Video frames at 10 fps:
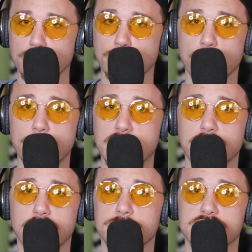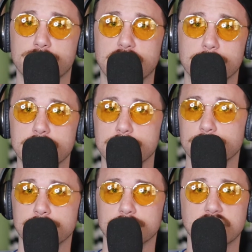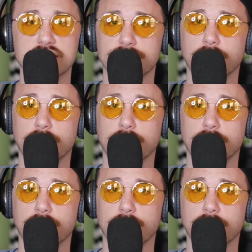Throwback helmets, baby. Let's